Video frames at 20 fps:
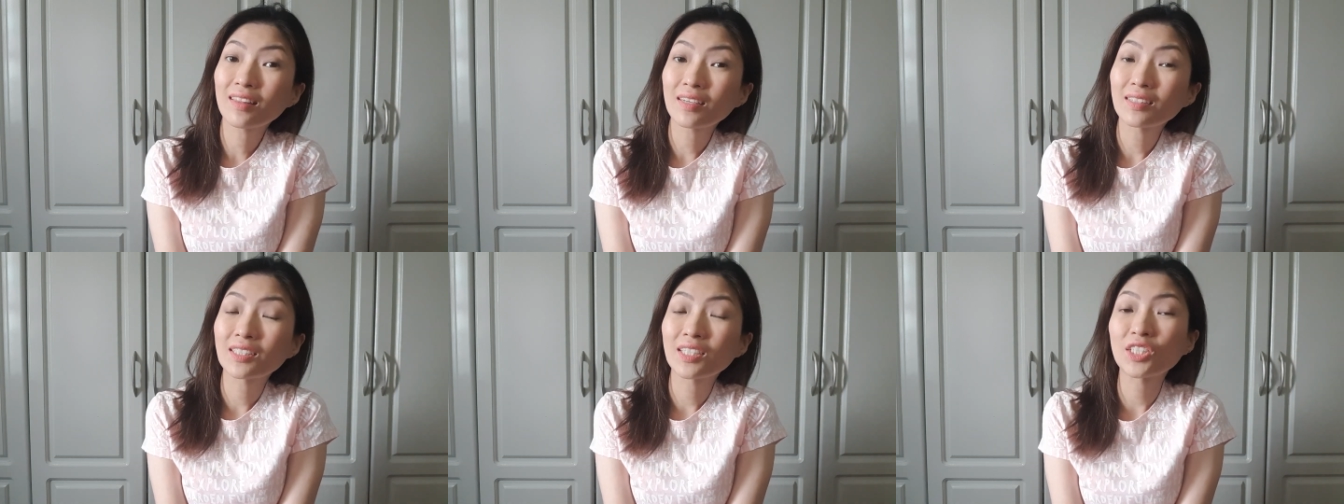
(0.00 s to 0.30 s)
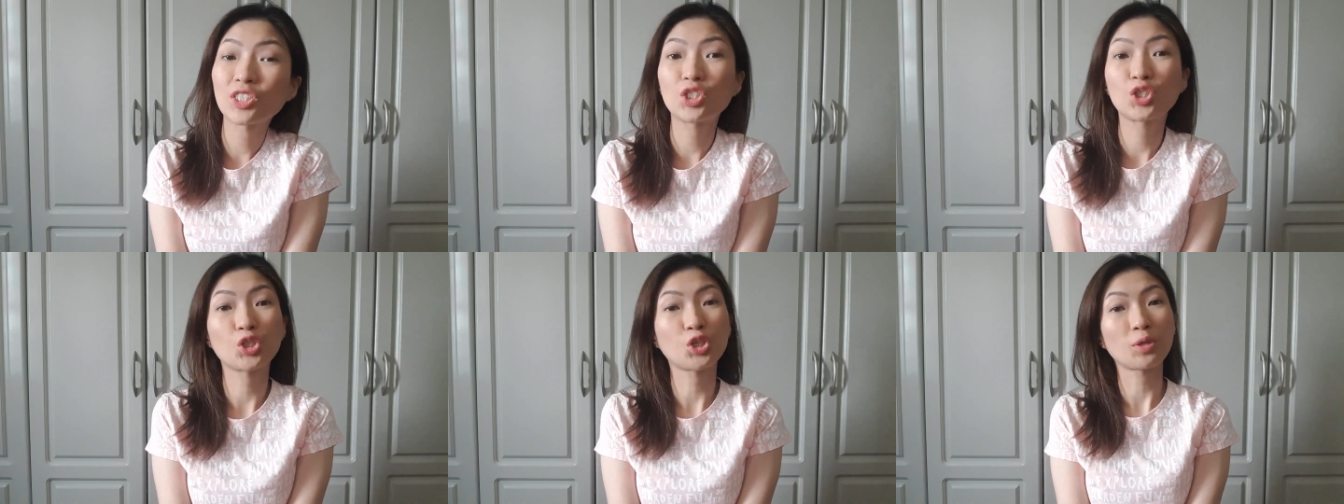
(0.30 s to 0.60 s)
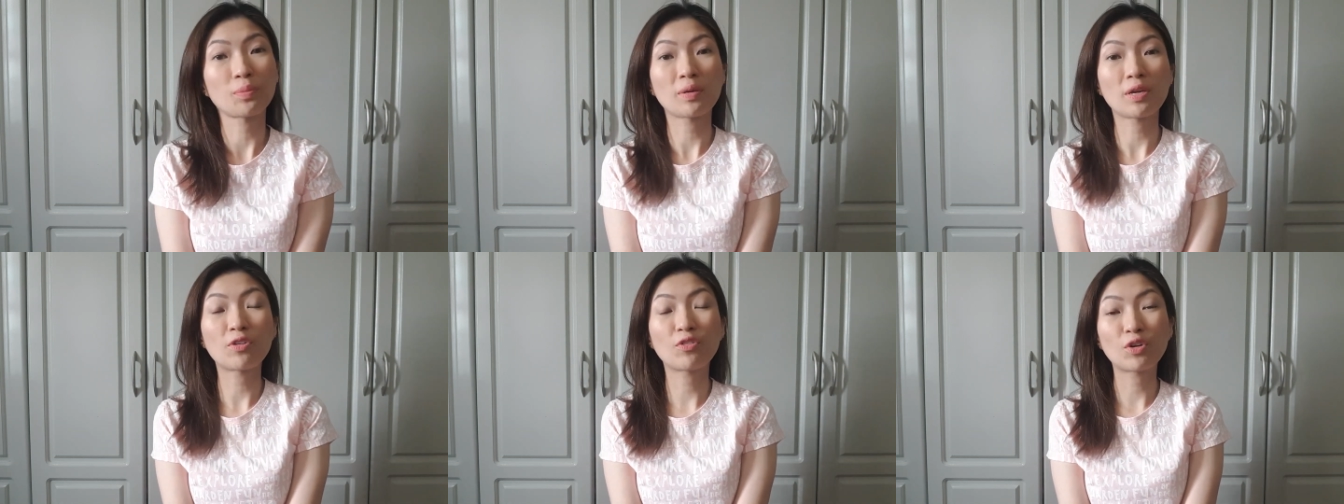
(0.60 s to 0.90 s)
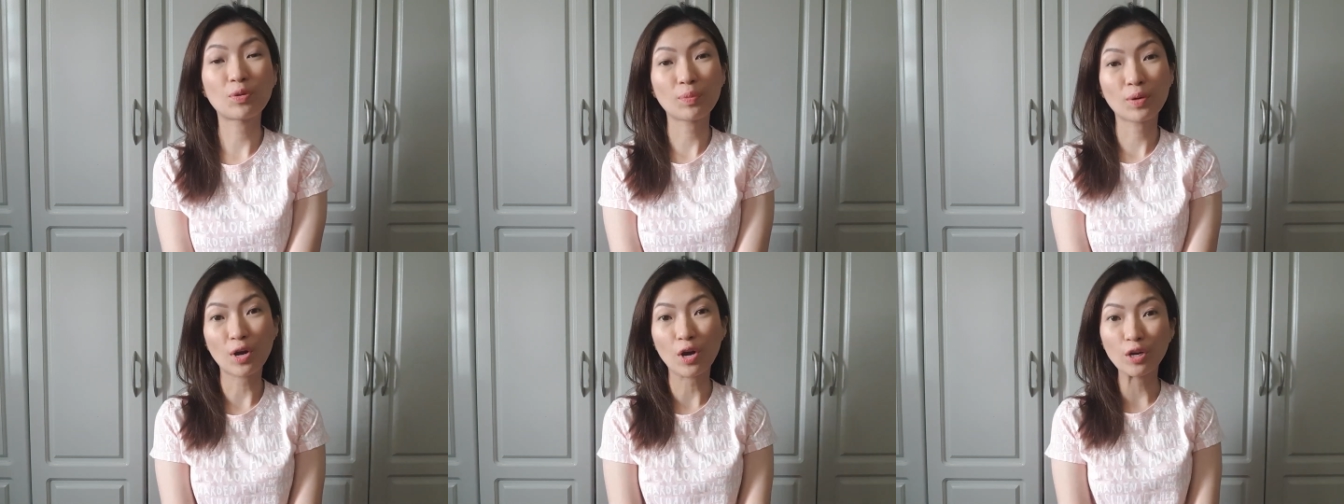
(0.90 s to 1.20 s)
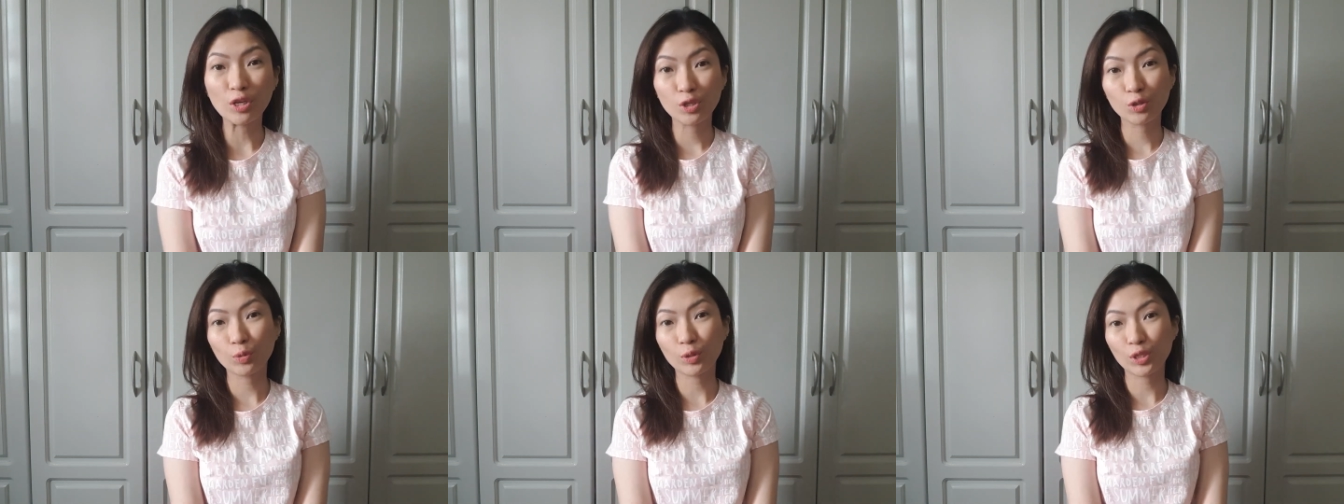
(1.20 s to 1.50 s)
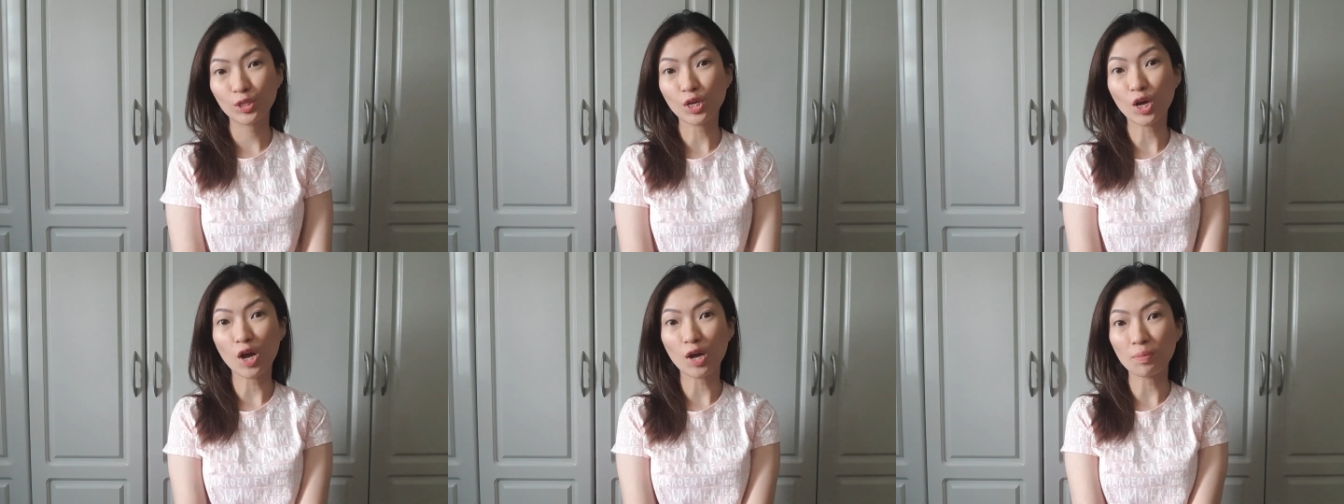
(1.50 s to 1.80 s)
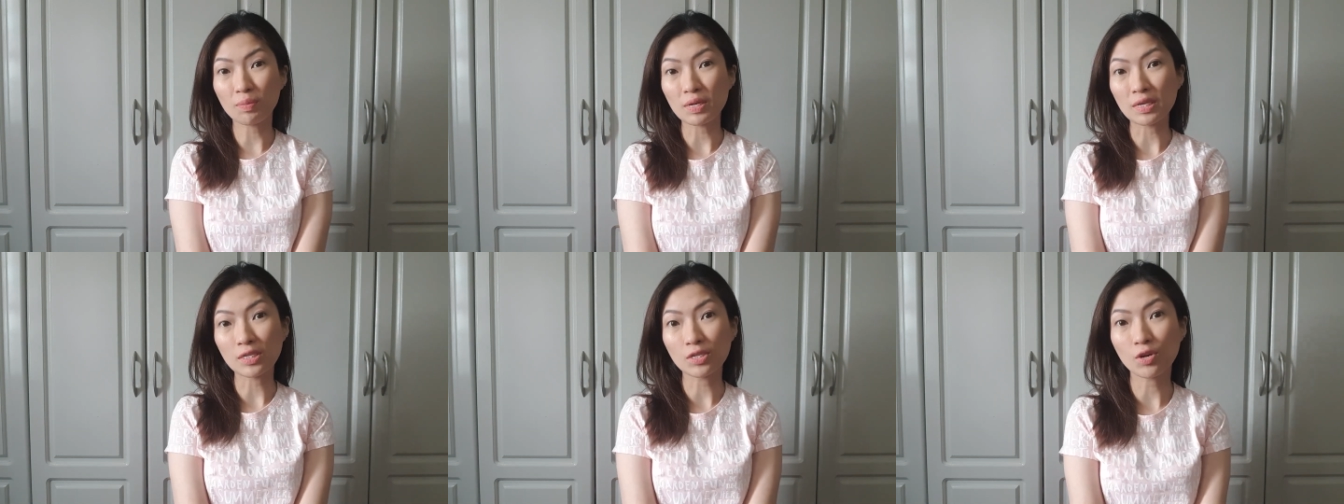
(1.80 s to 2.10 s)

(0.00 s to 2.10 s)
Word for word: This is Jirbie from Couch Wasabi.